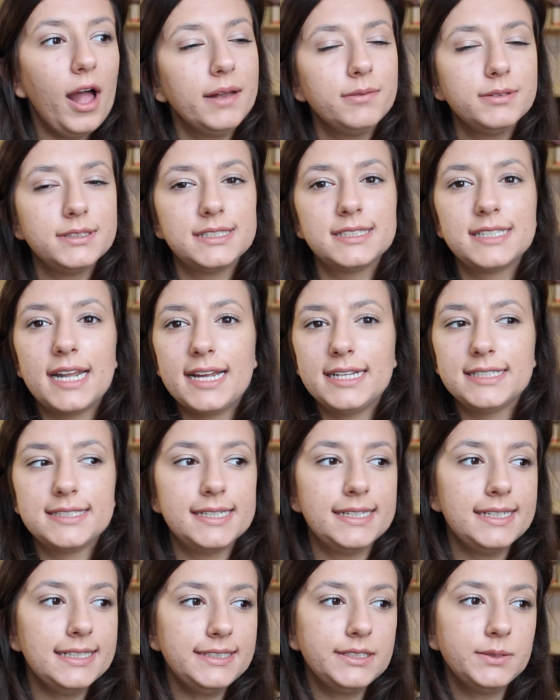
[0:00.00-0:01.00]
I would say is
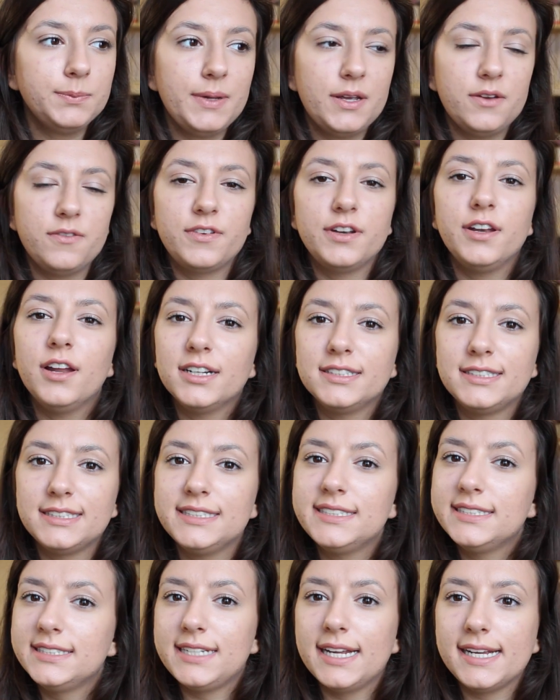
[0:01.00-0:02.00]
a little bit of an
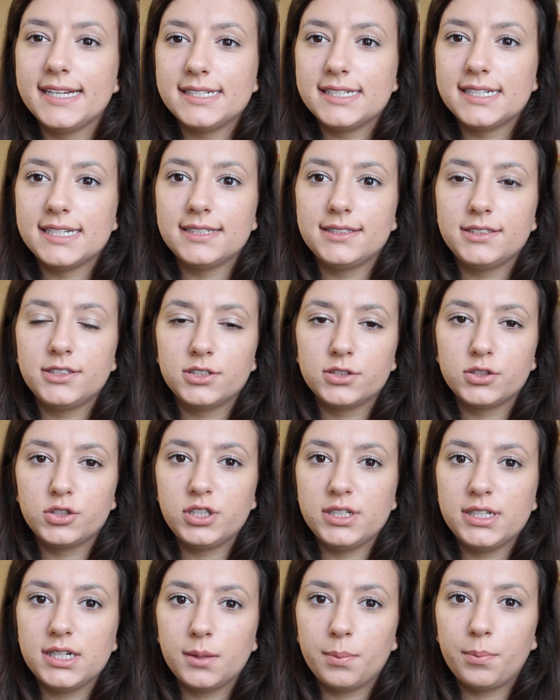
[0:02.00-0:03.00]
understated
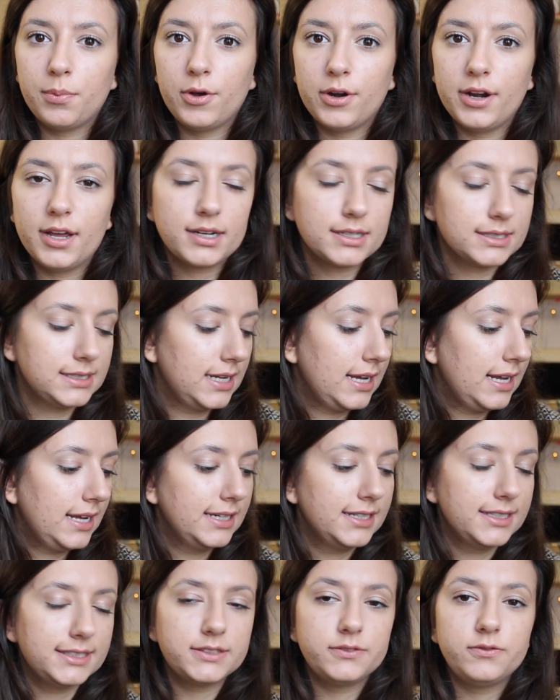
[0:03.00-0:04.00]
cheek product.
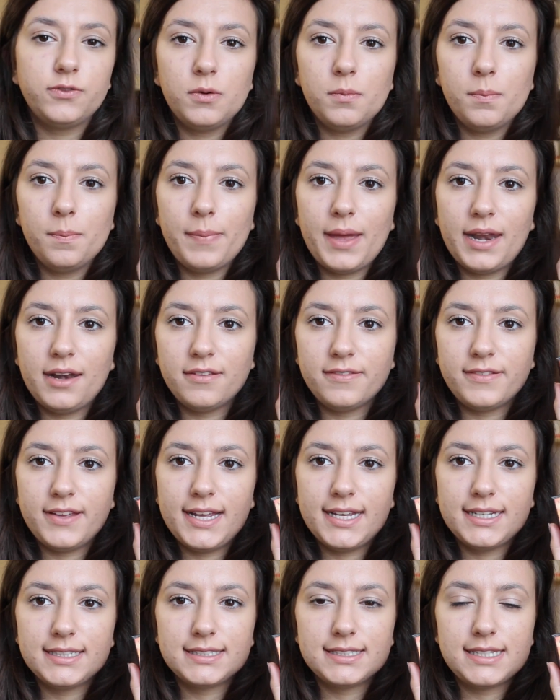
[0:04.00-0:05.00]
It's from
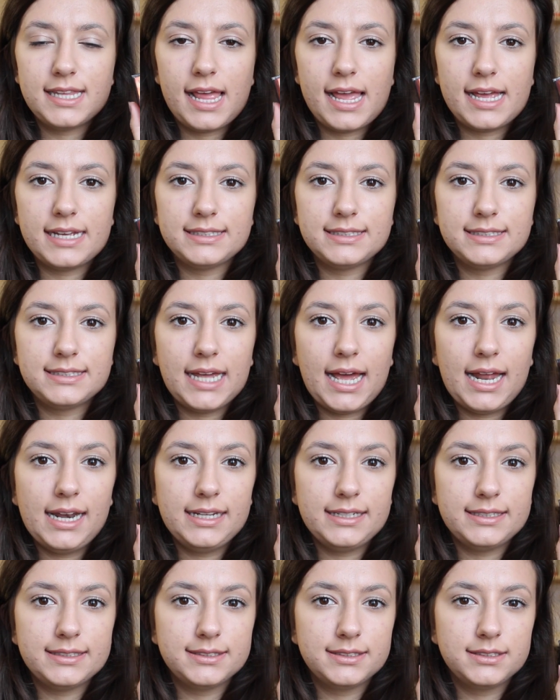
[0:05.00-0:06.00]
Benefit. It's their
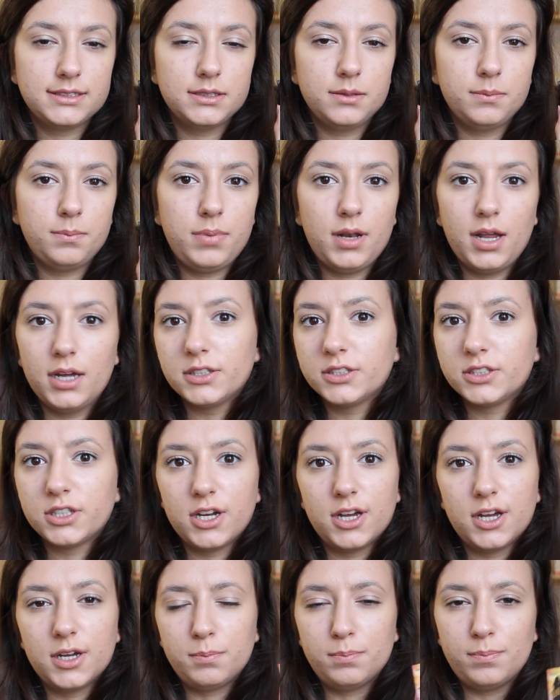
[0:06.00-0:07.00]
Dallas
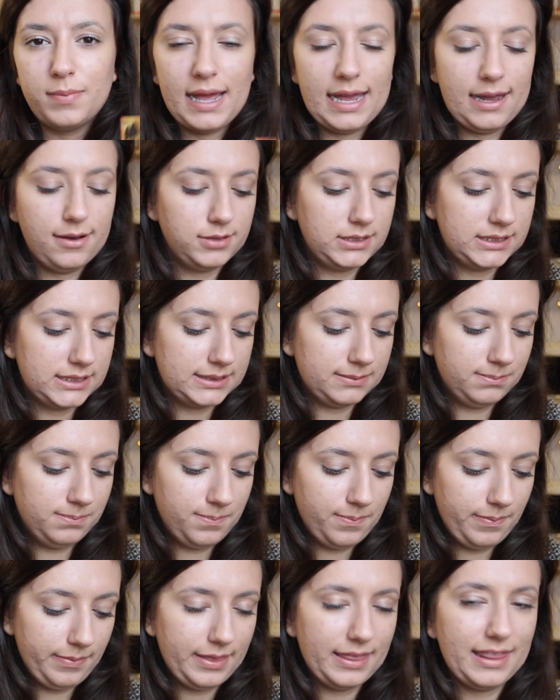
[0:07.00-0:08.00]
blusher powder
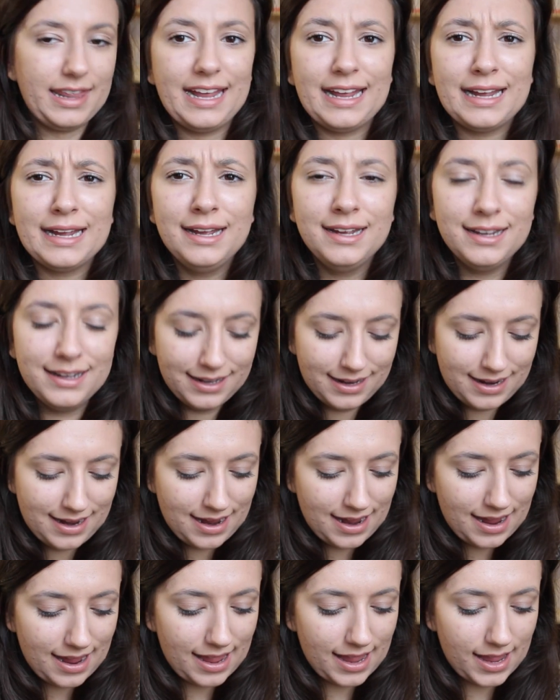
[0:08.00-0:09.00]
thing,
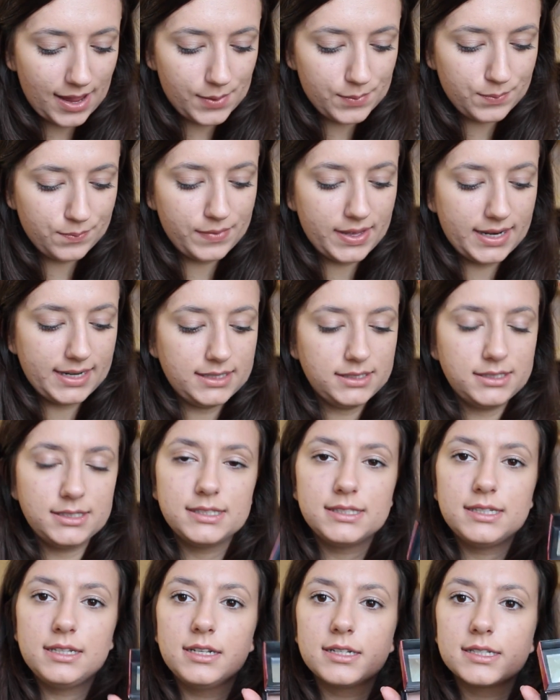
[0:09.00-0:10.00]
and it
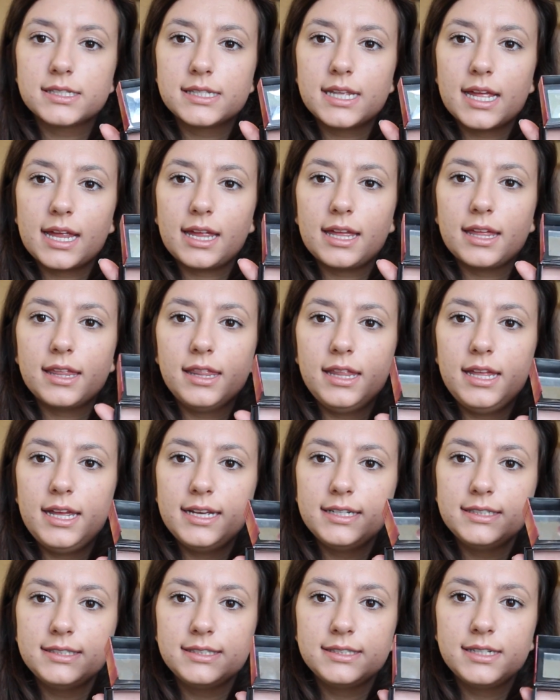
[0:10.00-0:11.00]
just looks like
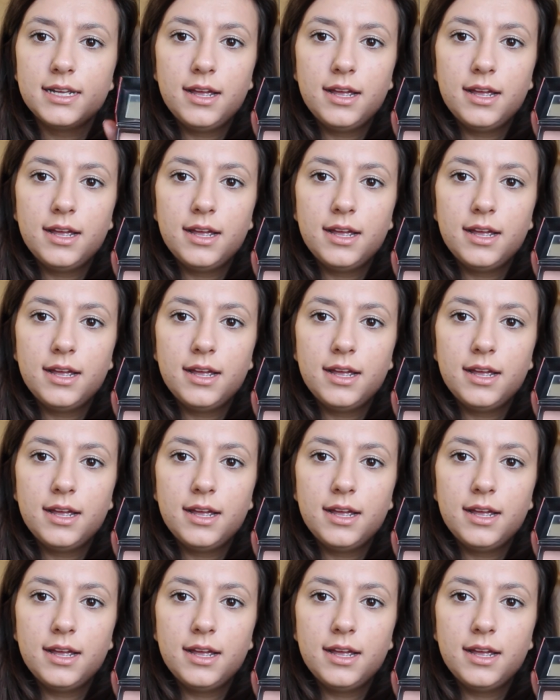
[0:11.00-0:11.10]
this.